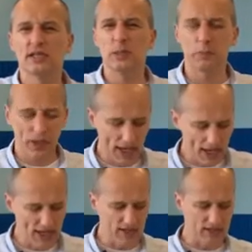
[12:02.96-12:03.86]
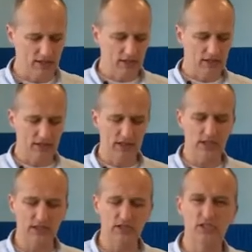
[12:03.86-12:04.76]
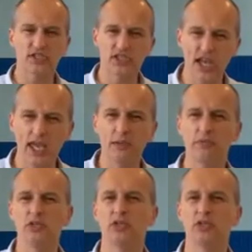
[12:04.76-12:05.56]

The pain, the shame, the